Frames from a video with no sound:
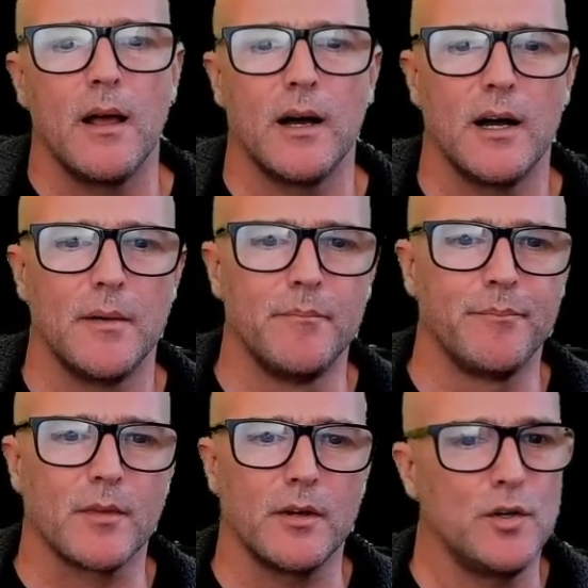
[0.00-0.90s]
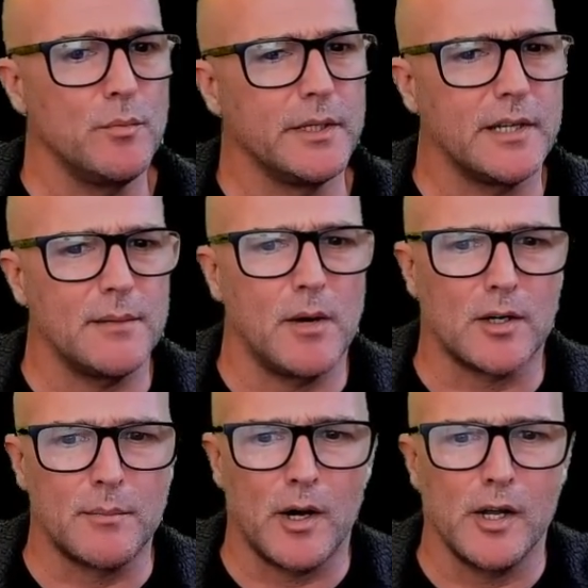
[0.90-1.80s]
Human gut
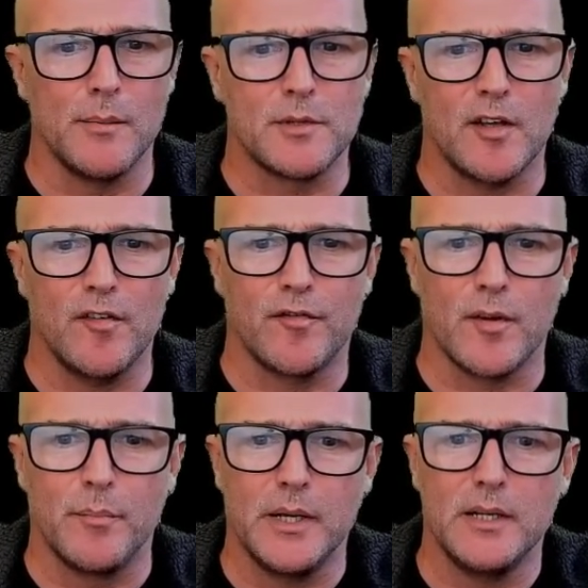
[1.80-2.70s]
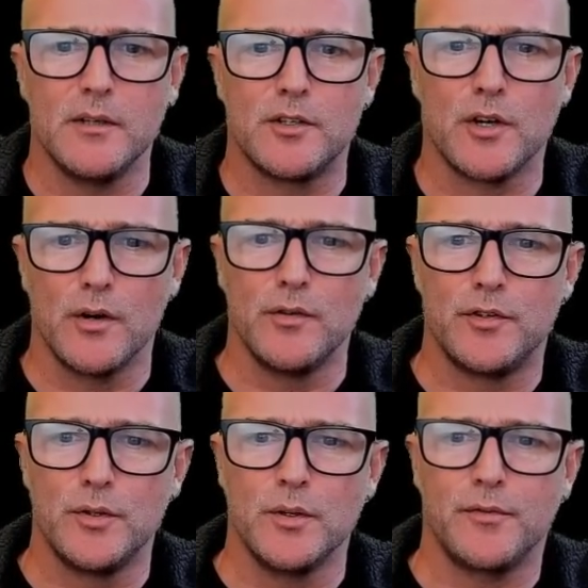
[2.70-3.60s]
microbiomes have been shown
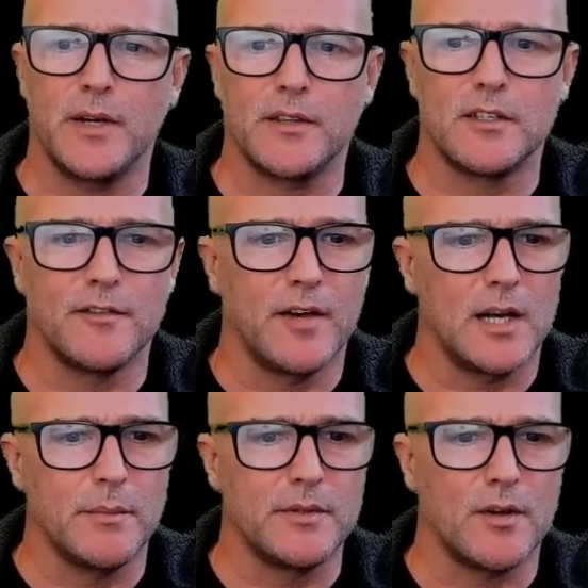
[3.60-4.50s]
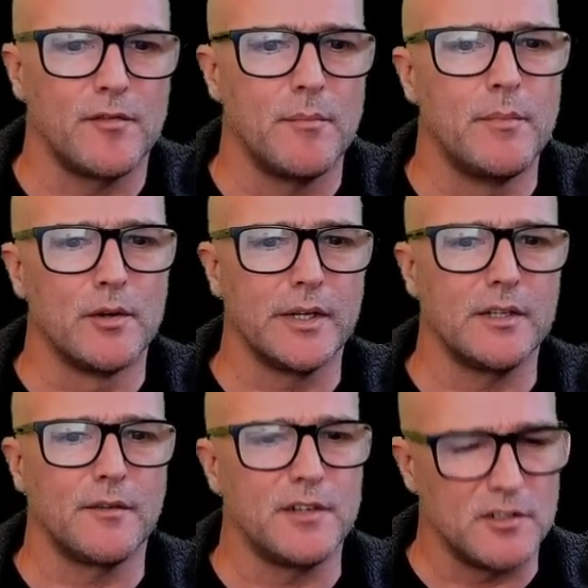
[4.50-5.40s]
to affect the development of a
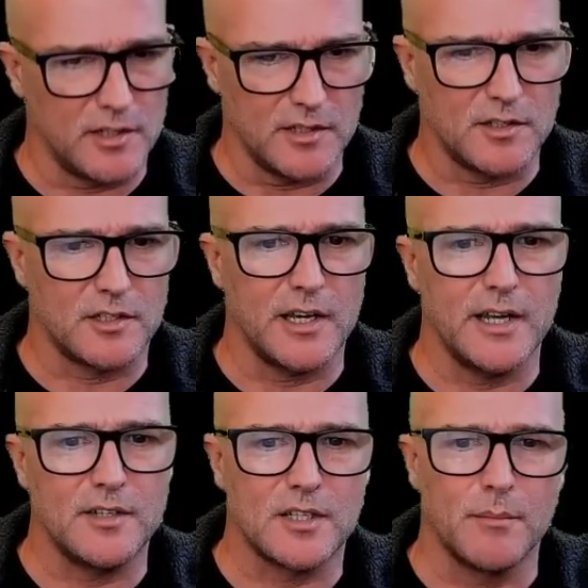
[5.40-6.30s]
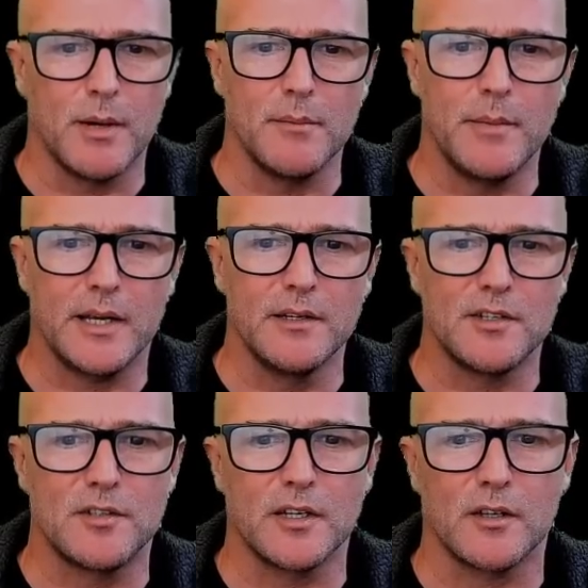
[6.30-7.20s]
myriad of disease states, but
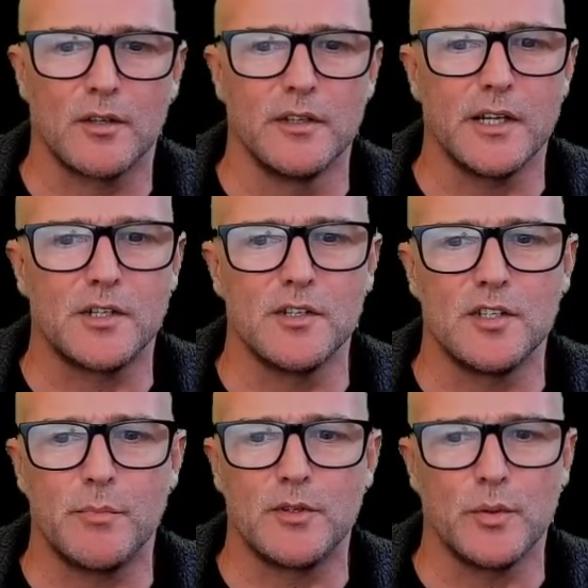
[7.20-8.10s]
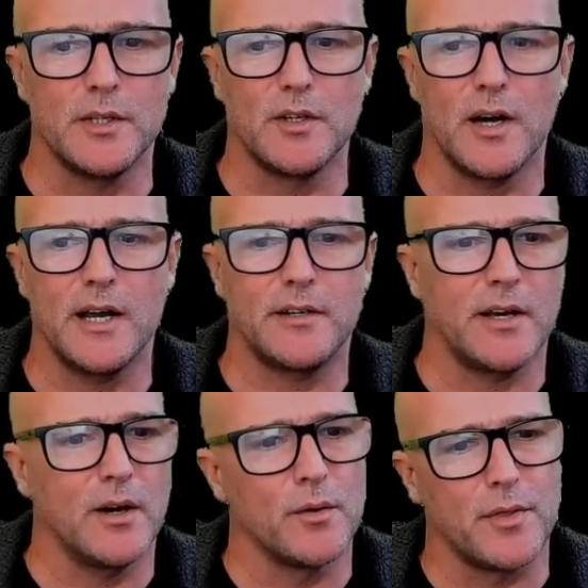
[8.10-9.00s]
mechanistic connections between diet,
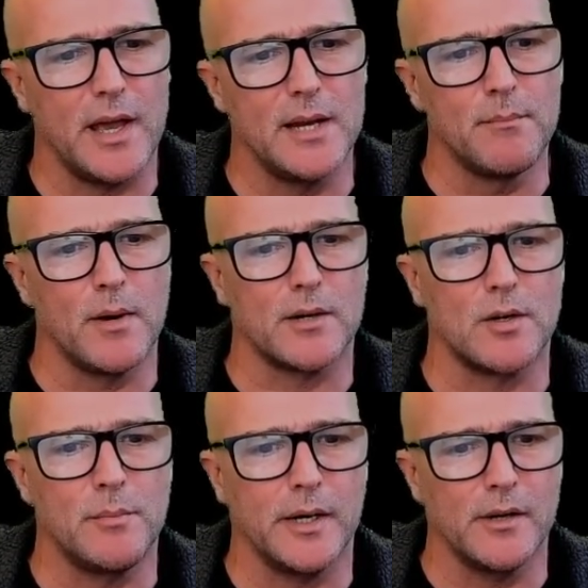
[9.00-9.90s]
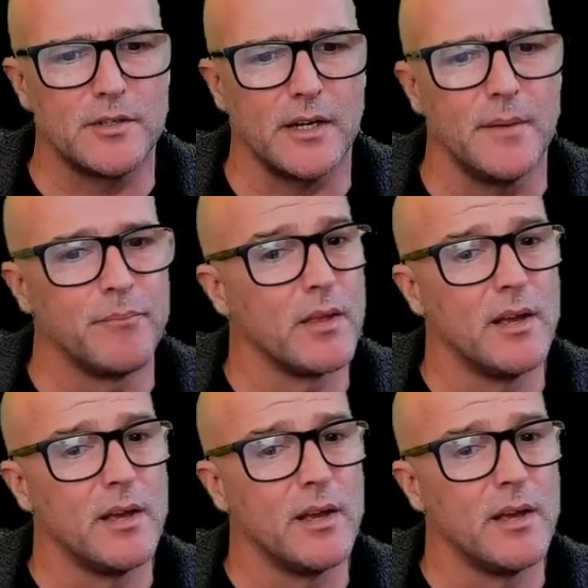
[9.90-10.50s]
health, and microbiota